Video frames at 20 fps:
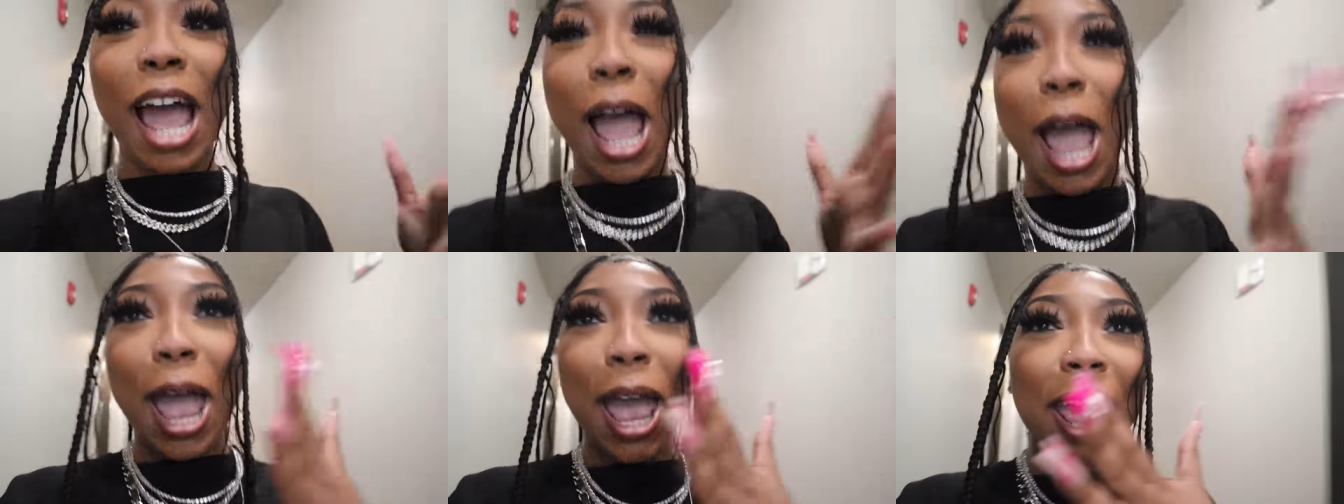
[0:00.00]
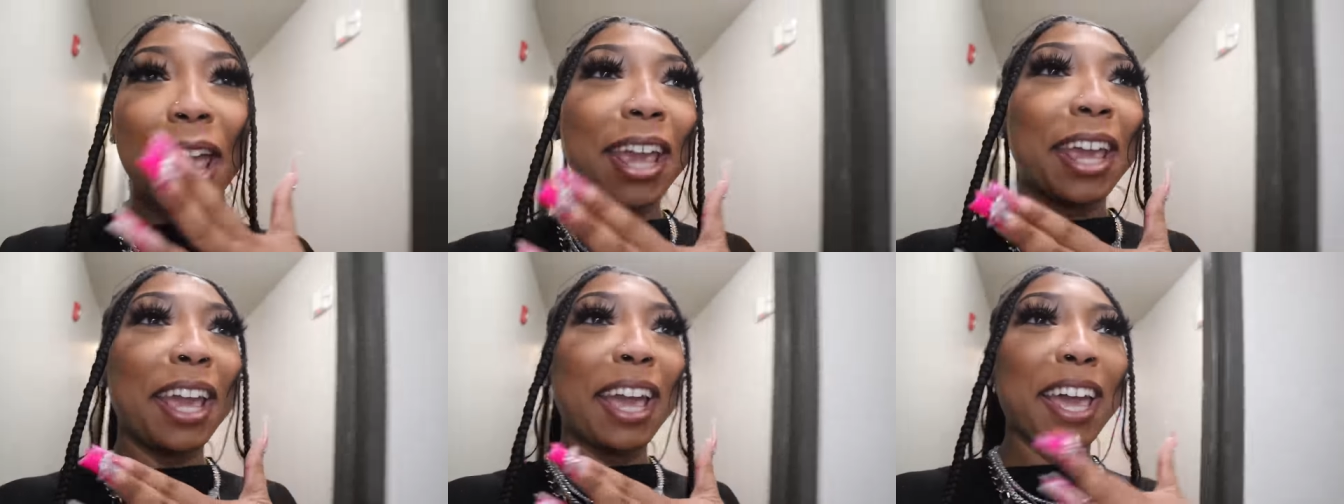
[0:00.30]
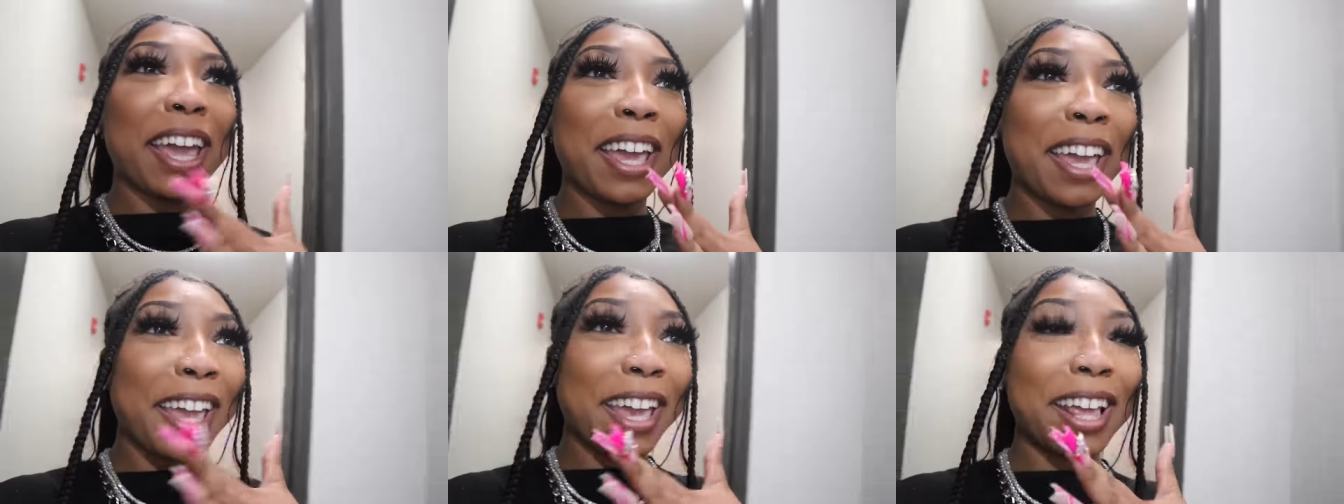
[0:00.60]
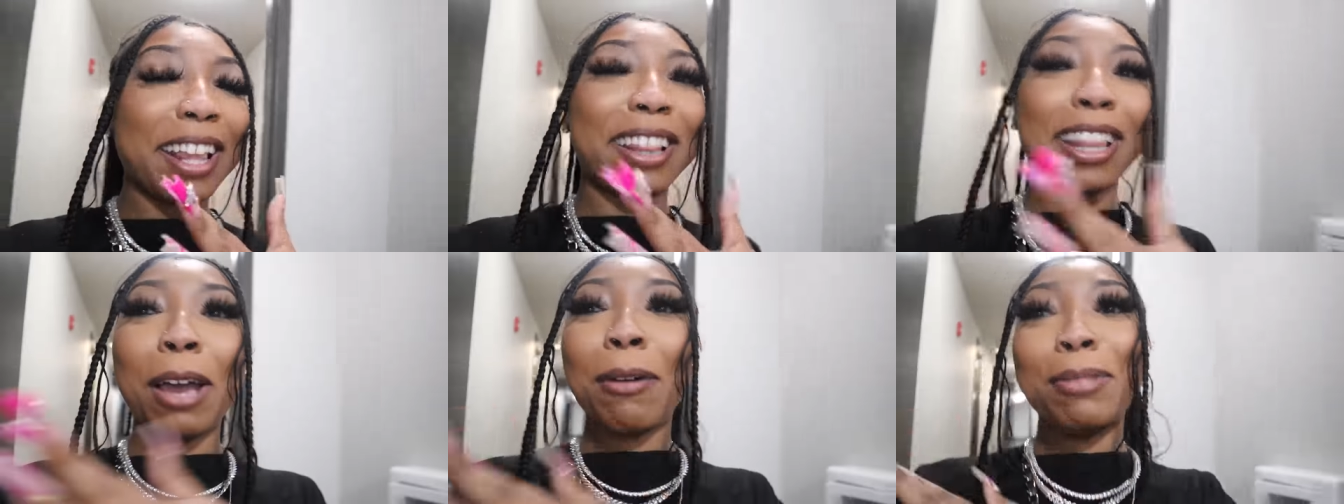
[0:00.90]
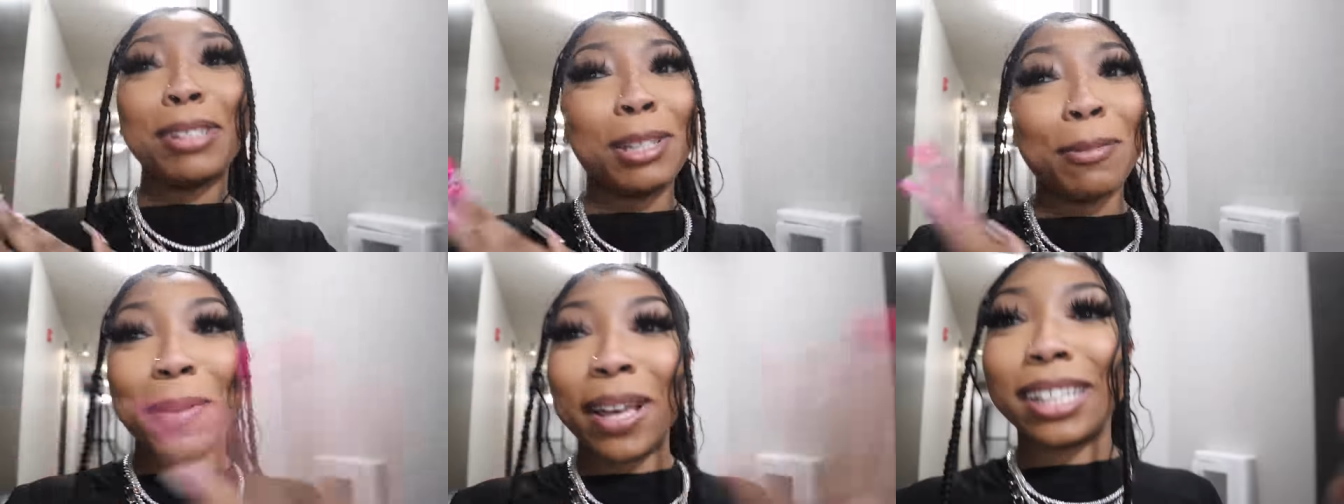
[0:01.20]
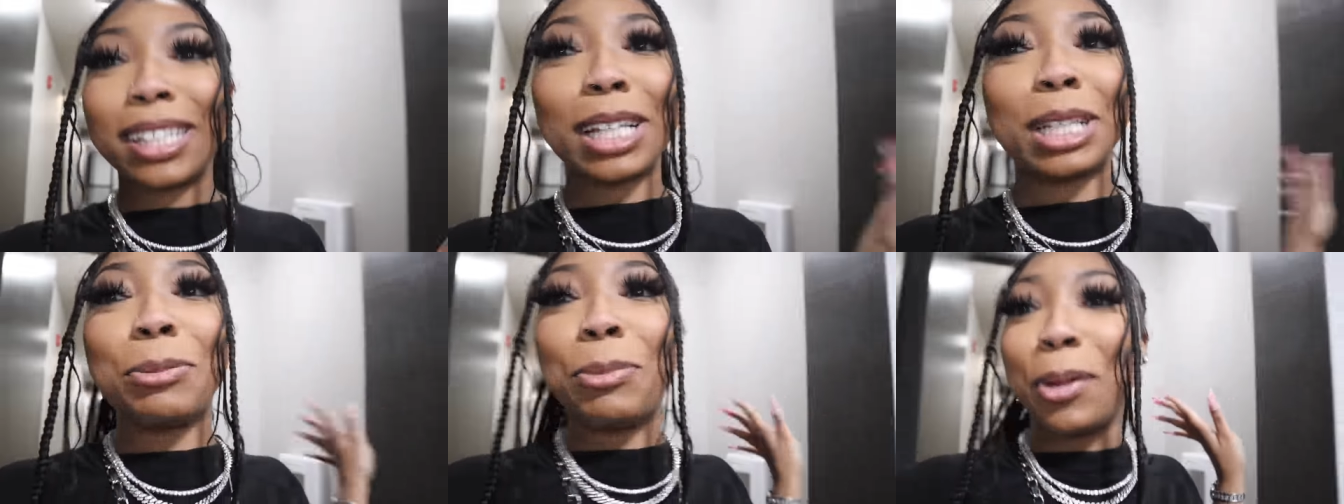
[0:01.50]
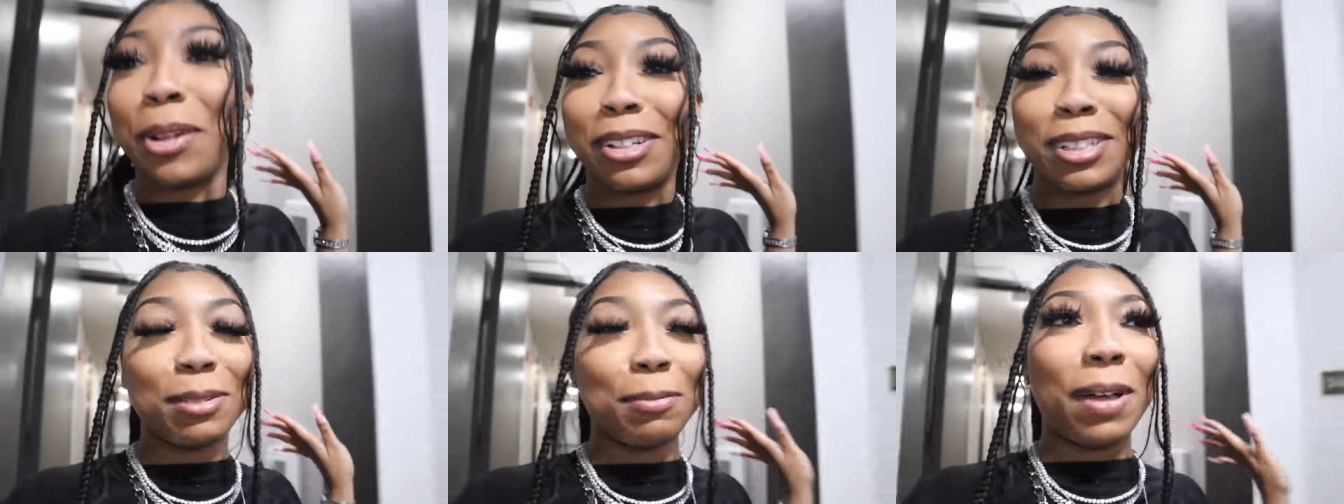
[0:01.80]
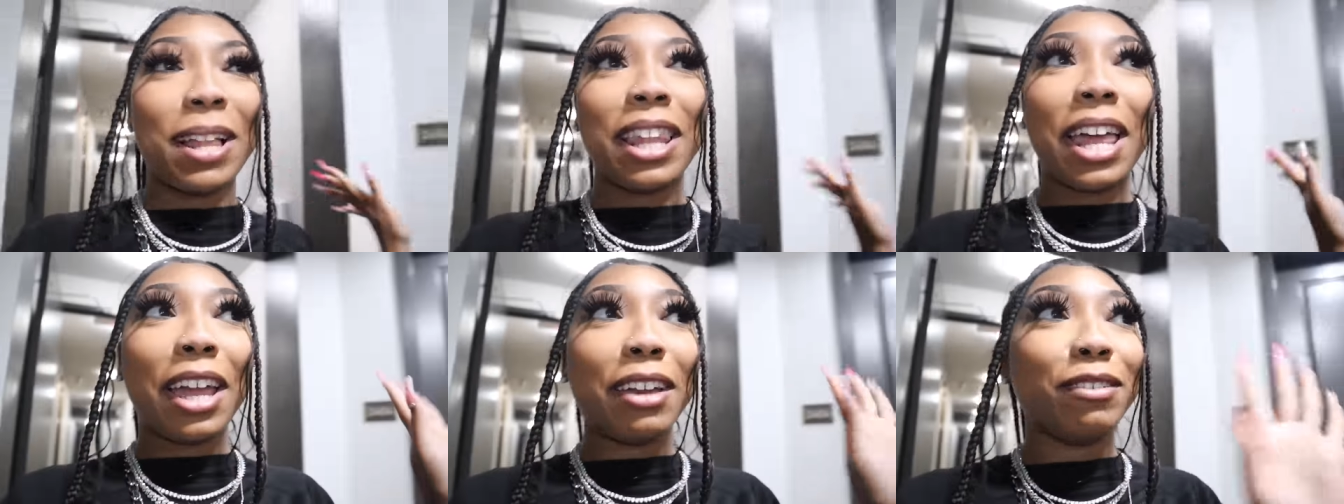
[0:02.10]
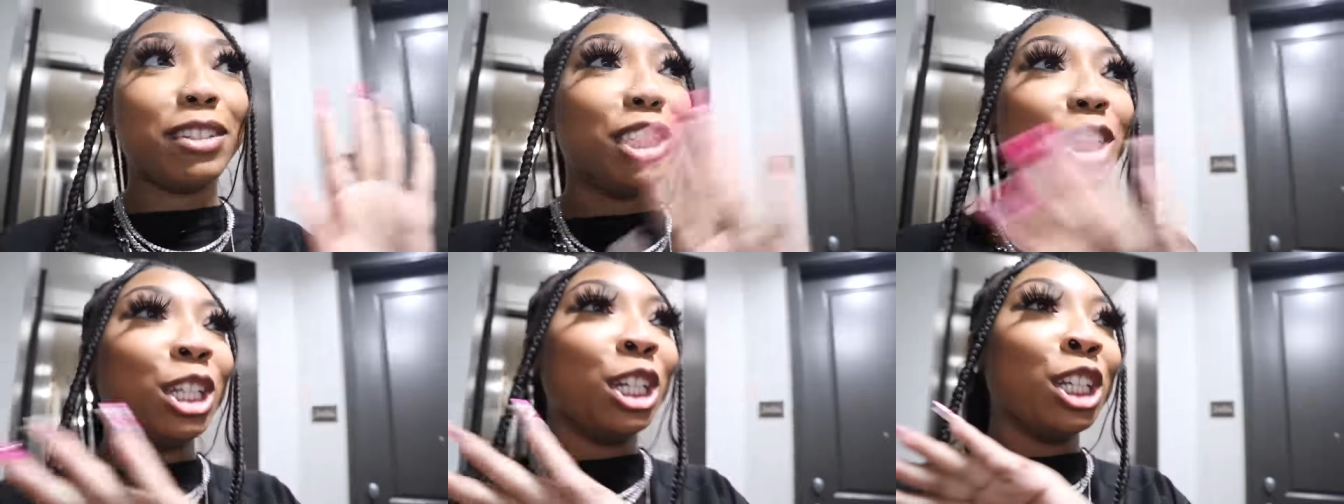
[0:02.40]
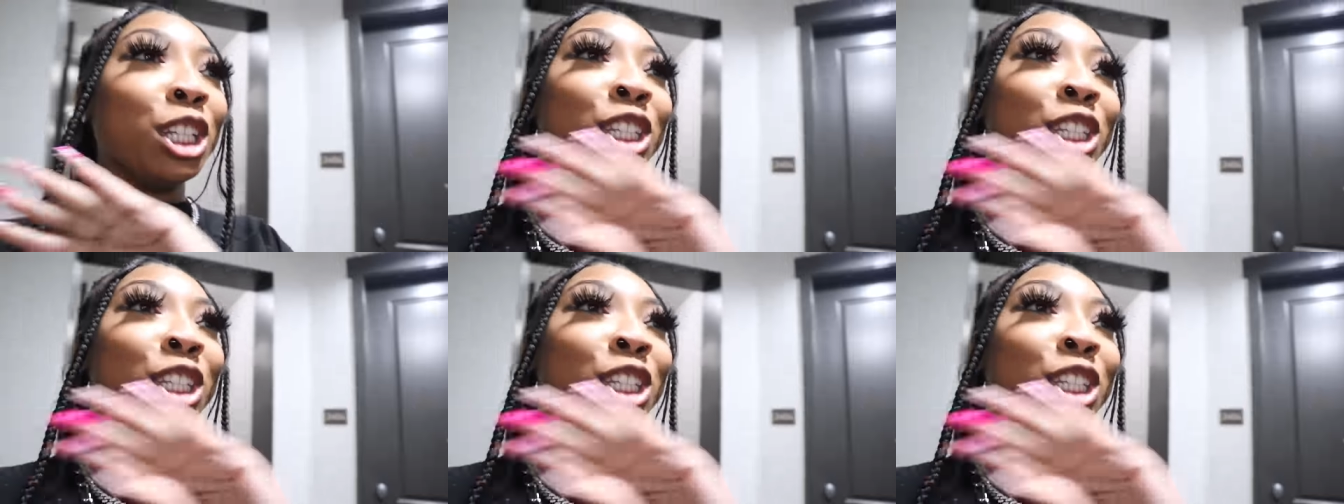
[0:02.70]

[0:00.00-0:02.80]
I that was the best experience of my life. She